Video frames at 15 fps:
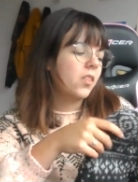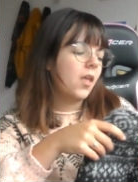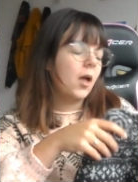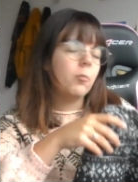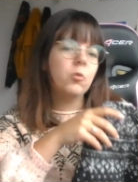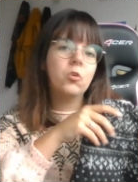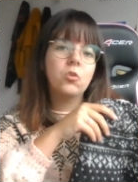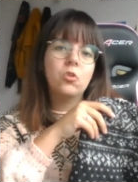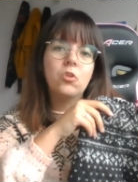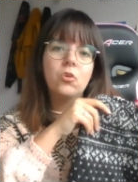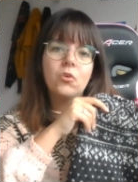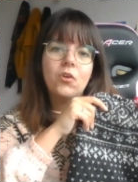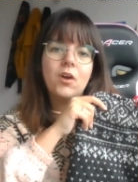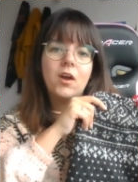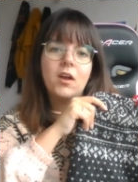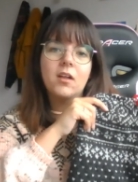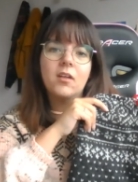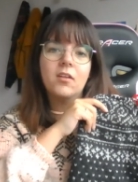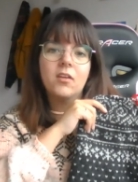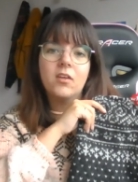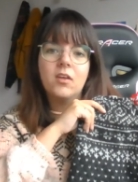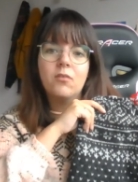I'm not sure
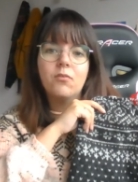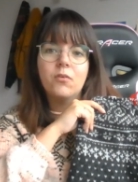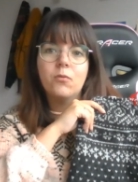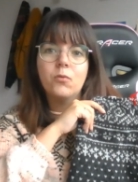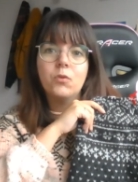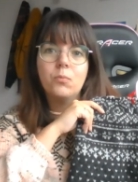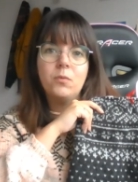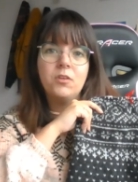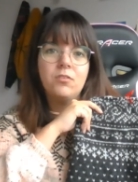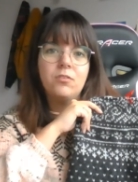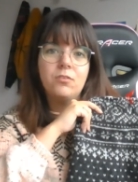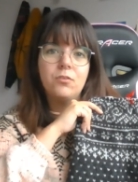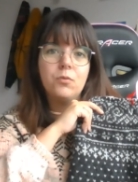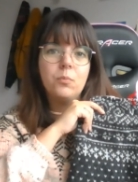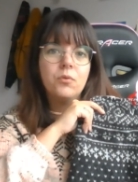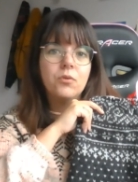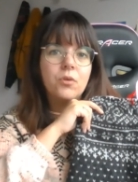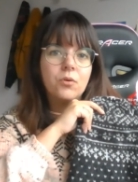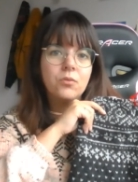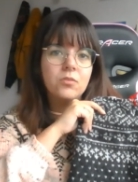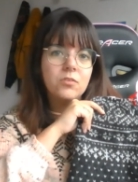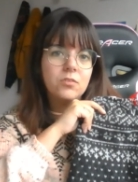if it would be super
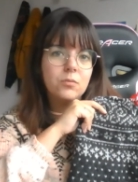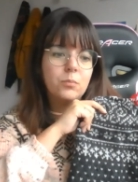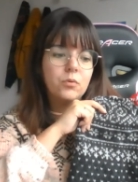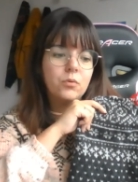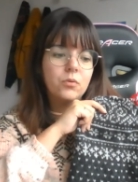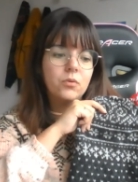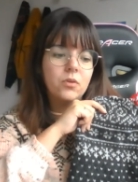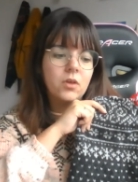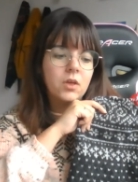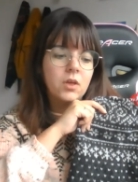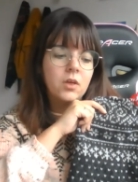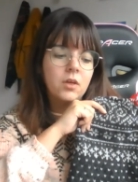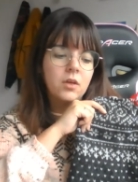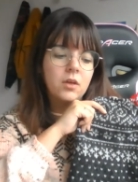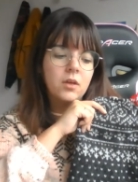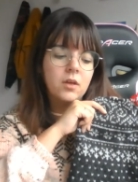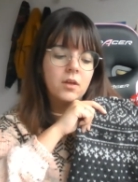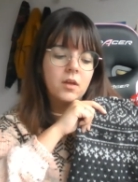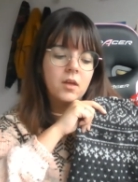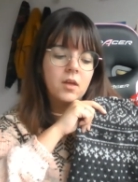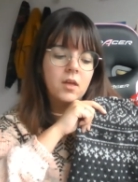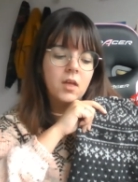noticeable
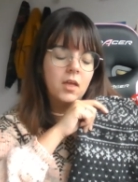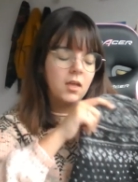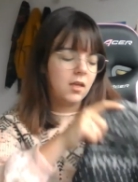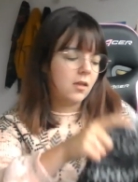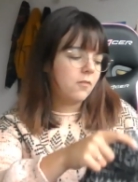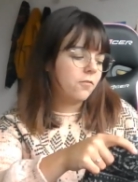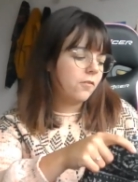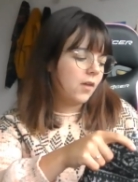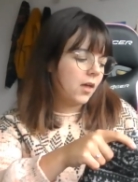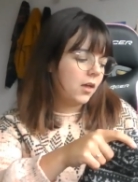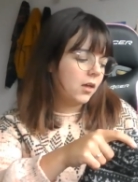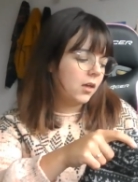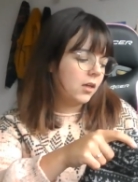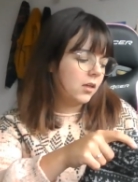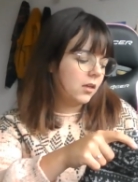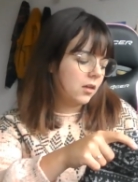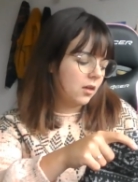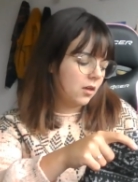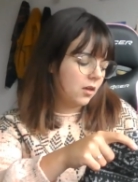if I